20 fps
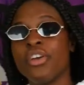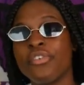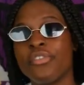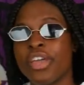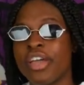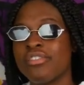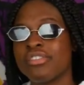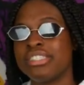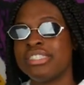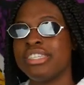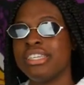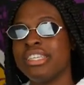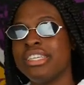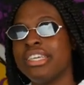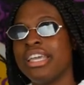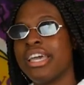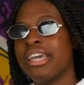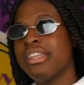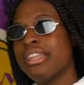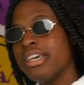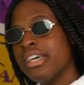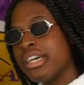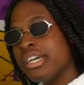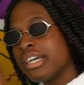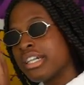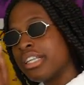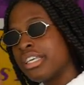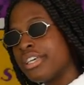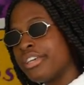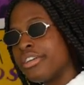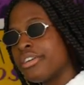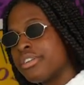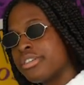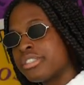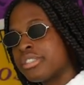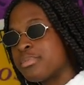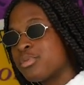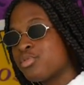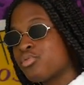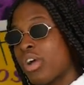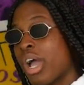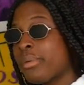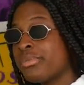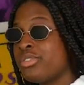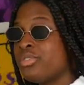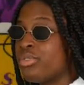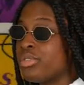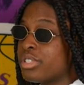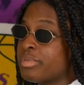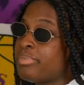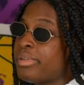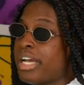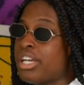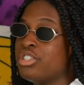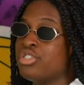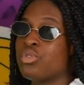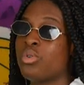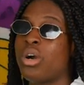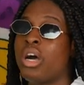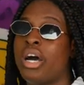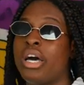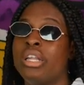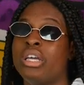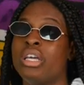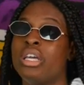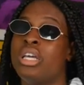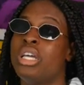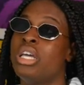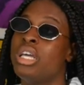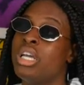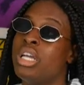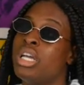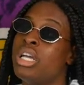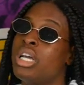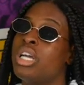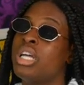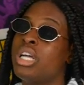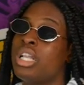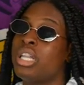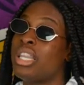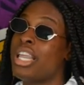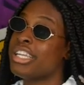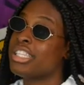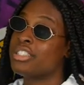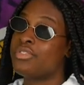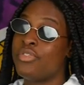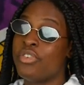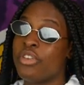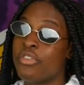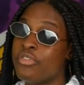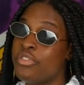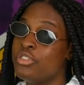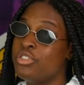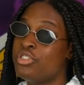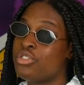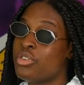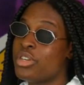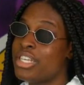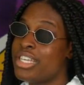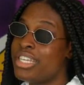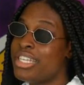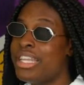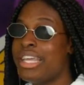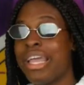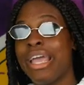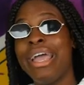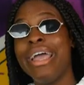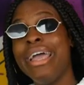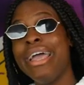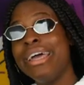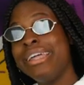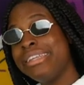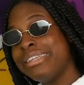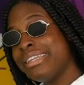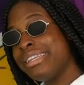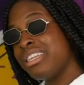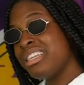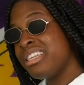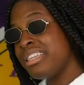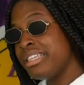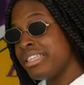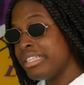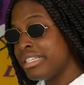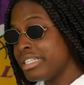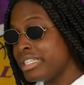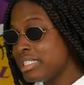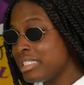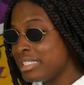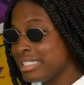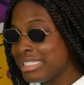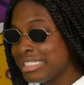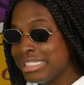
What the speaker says: video if you haven't seen it yet. Click here to subscribe to Doing Splash Squad. Like this video if you enjoyed it. And...